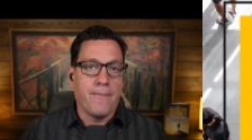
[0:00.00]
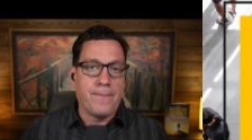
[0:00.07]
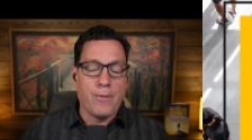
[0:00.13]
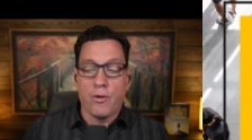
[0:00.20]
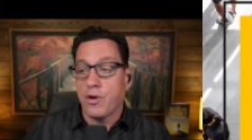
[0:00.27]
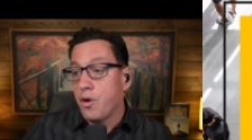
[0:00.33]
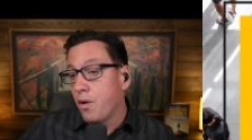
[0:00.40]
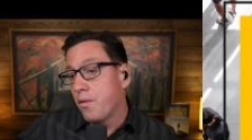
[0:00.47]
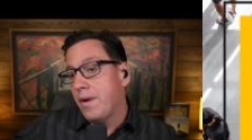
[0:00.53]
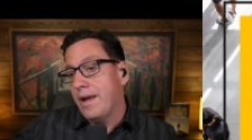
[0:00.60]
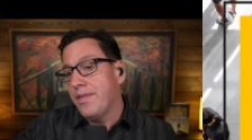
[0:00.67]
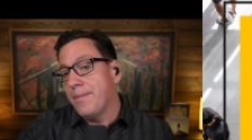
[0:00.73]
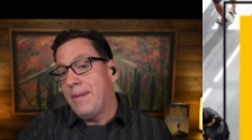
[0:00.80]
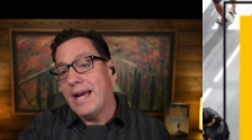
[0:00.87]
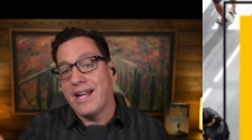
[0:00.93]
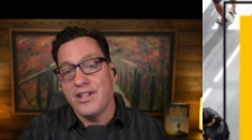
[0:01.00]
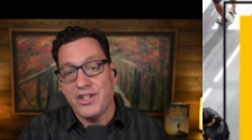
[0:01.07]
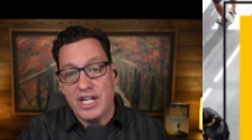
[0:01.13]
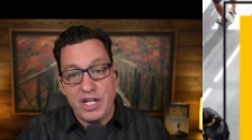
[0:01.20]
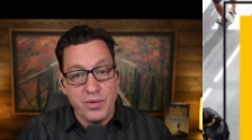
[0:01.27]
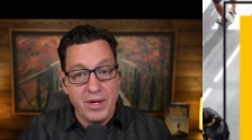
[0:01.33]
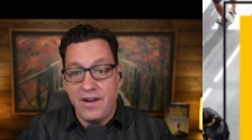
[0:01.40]
or go around the back of
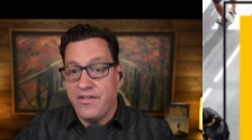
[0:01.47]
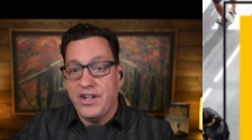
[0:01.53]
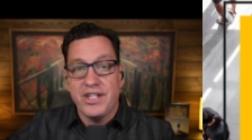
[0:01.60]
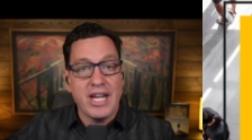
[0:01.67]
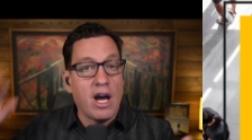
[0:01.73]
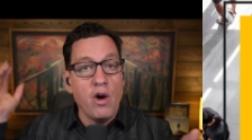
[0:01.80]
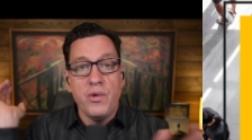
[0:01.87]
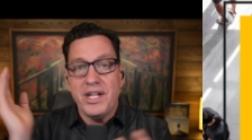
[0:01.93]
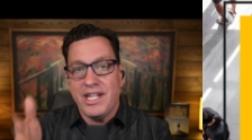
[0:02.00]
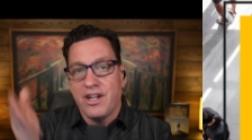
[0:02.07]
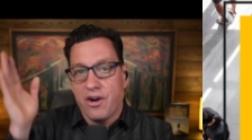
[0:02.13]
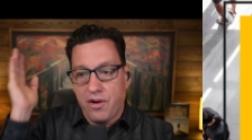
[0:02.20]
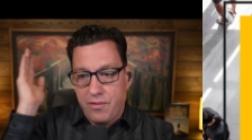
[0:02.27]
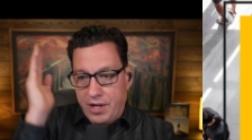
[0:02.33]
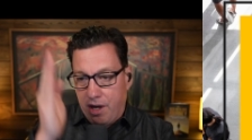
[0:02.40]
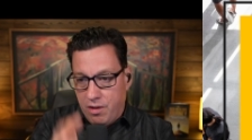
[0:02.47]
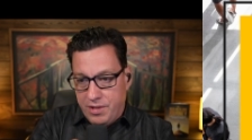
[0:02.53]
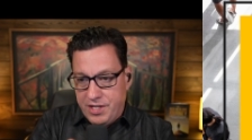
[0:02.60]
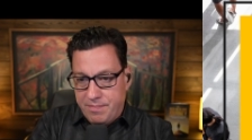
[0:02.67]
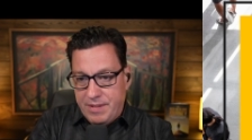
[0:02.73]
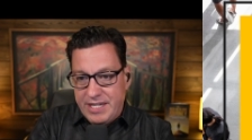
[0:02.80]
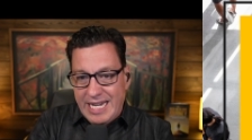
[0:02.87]
stage, whatever it is, always in a hurry,
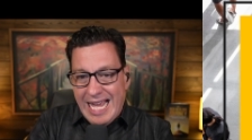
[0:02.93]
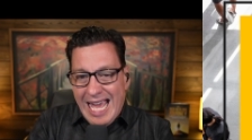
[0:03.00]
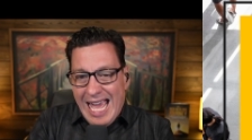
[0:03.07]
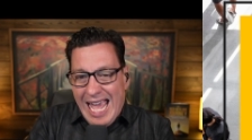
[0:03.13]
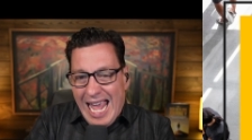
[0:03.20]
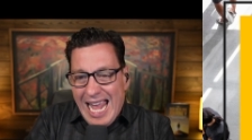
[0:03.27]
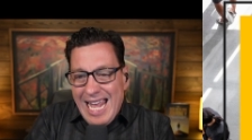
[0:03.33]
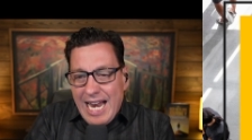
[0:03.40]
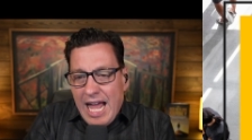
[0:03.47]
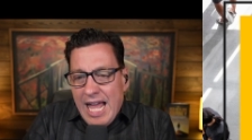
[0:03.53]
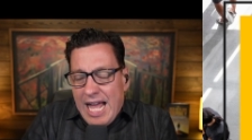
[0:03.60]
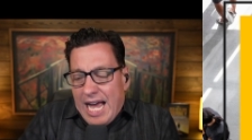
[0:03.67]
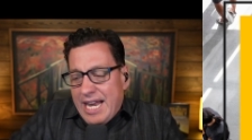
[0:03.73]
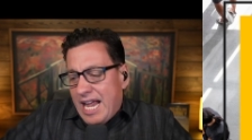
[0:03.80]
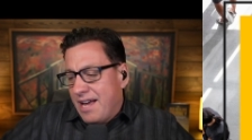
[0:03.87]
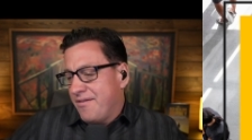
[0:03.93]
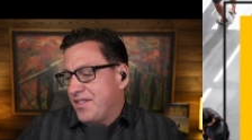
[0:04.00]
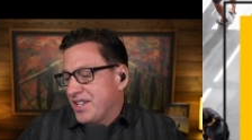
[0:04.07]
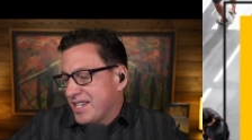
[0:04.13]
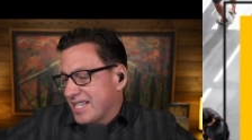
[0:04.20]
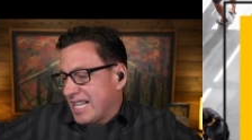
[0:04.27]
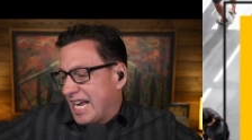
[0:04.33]
always busy. And I'd have
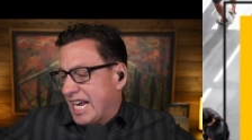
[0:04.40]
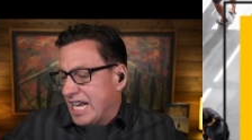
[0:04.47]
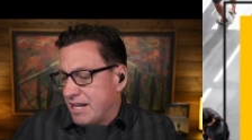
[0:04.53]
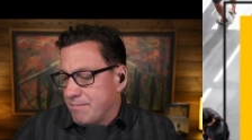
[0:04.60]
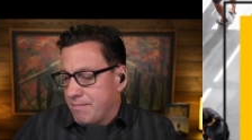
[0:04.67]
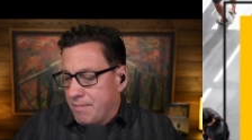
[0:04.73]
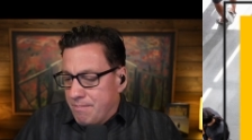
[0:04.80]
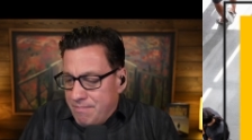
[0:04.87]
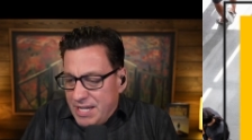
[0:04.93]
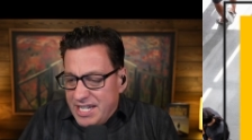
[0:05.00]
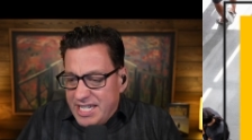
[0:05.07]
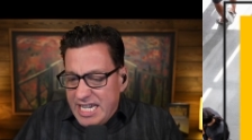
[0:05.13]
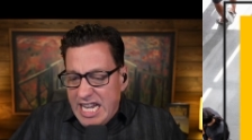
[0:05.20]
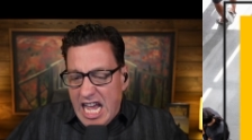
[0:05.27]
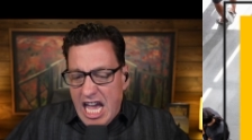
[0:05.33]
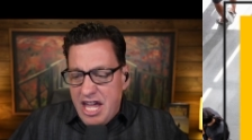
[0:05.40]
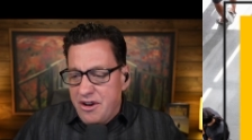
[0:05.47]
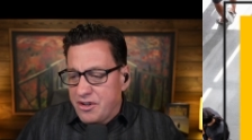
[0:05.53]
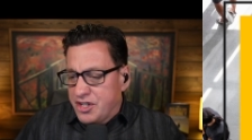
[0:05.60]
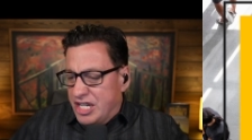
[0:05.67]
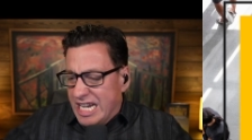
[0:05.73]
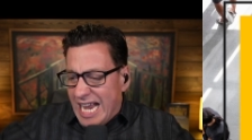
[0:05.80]
this like busy
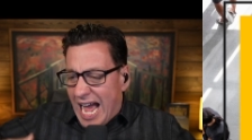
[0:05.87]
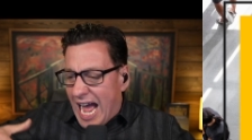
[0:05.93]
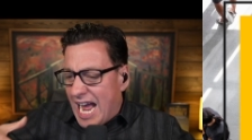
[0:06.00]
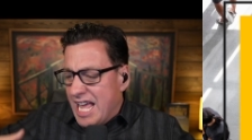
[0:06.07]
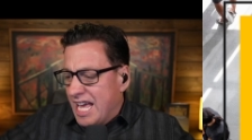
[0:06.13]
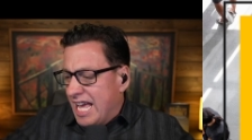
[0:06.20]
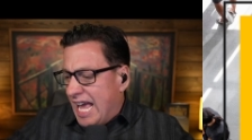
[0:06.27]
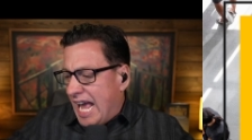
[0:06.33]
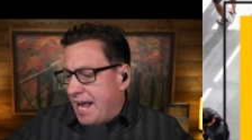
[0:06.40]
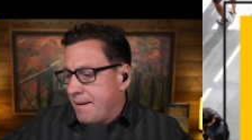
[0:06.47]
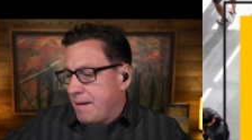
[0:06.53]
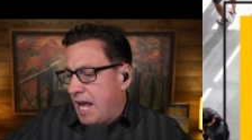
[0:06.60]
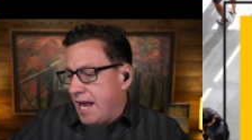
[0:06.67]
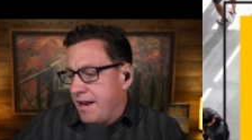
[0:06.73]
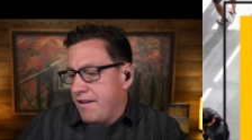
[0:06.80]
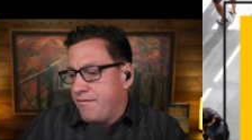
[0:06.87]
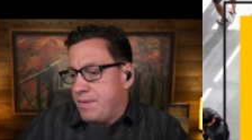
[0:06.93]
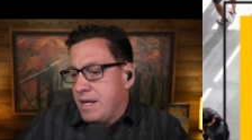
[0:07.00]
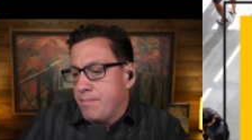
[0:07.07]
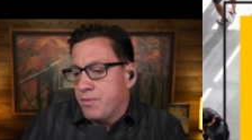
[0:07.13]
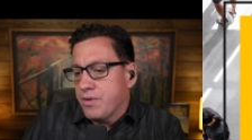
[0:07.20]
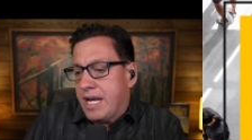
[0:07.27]
energy. I and and if
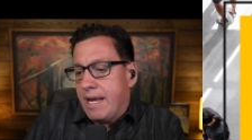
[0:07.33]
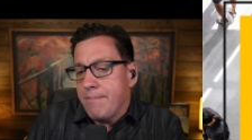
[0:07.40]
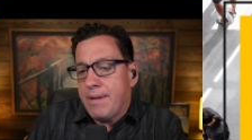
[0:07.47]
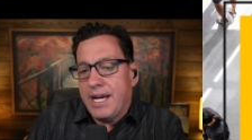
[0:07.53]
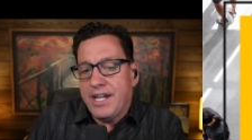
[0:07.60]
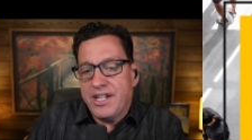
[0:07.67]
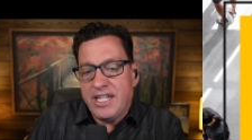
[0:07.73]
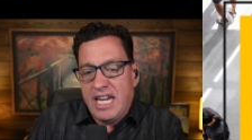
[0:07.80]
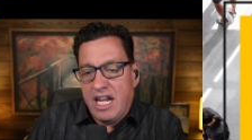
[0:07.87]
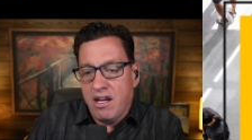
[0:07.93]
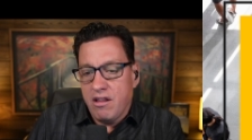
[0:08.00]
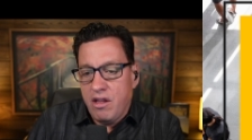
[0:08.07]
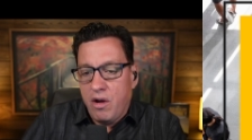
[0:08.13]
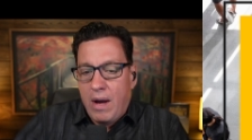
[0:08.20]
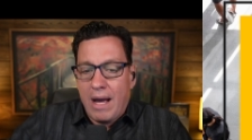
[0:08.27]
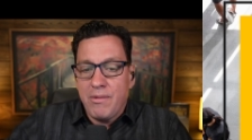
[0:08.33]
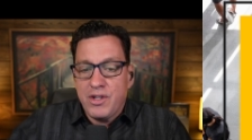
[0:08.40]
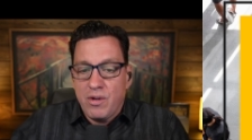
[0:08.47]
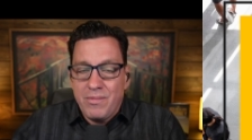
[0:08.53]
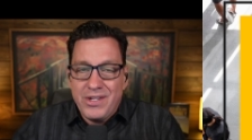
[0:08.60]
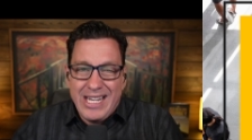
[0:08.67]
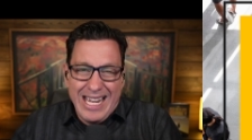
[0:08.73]
people came by to say hello, I was
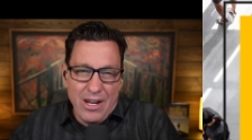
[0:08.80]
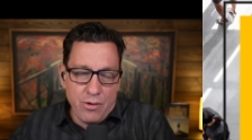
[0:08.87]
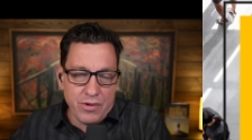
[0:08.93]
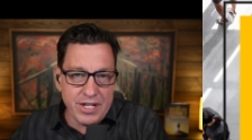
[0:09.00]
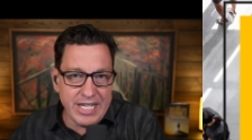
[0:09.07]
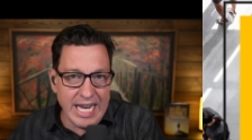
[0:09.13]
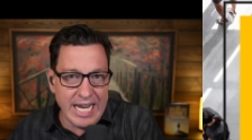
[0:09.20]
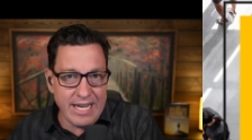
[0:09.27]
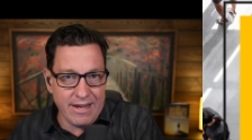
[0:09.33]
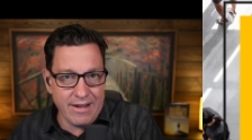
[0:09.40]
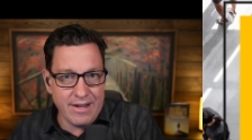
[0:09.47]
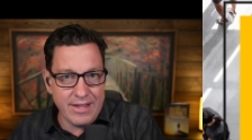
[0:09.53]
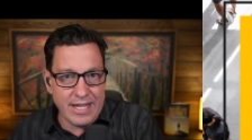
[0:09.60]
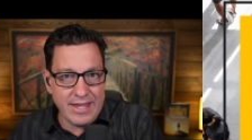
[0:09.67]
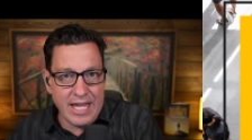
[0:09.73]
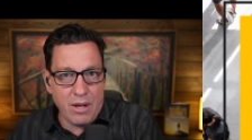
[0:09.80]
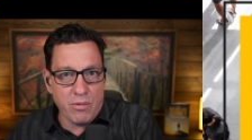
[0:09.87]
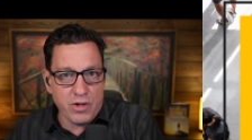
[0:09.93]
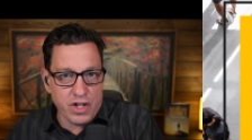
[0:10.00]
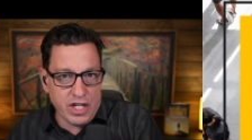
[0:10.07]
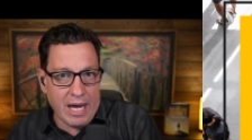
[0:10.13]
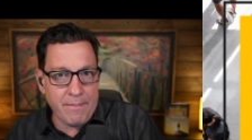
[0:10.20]
almost irritated that they
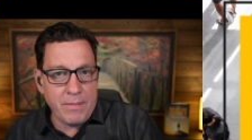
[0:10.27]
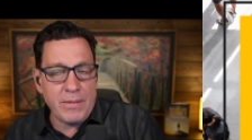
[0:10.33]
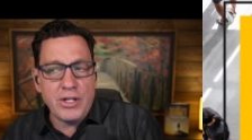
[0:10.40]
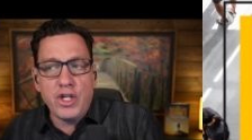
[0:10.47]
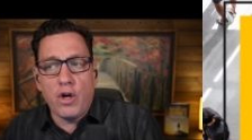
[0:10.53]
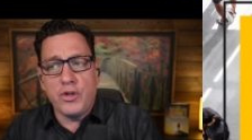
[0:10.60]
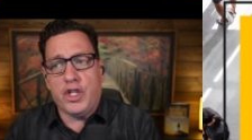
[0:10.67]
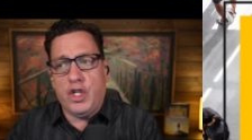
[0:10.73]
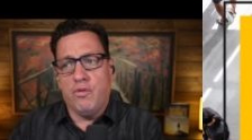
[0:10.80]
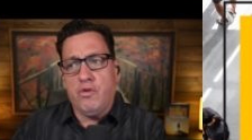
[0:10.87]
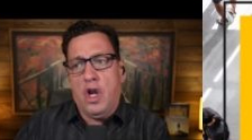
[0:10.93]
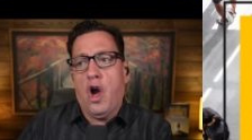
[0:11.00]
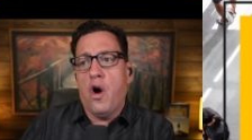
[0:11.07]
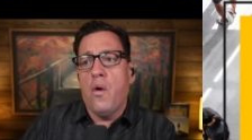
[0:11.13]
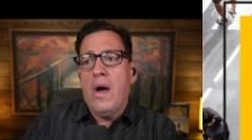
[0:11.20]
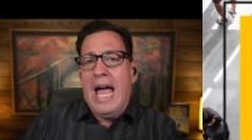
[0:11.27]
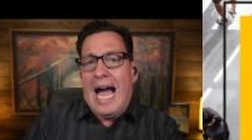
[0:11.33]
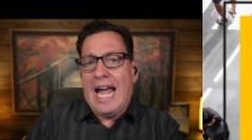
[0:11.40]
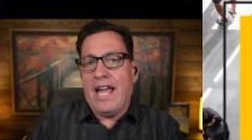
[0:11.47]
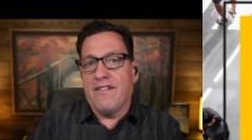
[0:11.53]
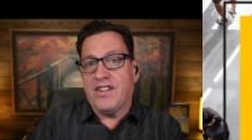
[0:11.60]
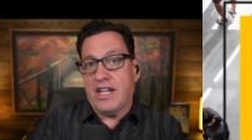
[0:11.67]
were stopping me. Don't you know
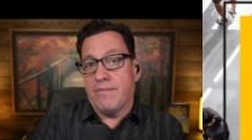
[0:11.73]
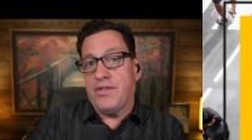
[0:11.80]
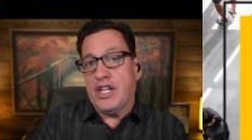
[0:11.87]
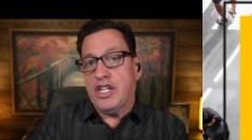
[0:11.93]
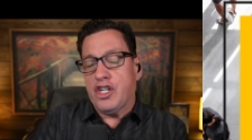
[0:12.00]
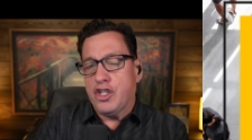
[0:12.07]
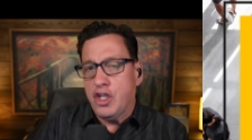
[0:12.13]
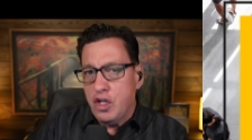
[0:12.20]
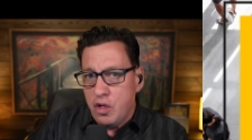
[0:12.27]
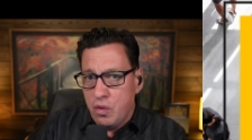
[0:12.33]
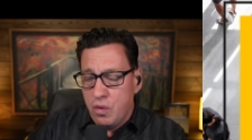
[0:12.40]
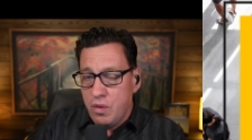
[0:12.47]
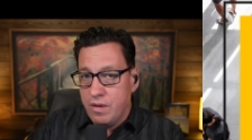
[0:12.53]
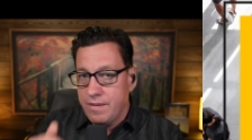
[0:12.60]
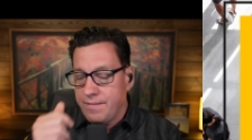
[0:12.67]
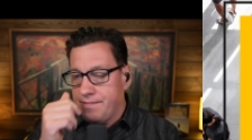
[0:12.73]
I have something to do?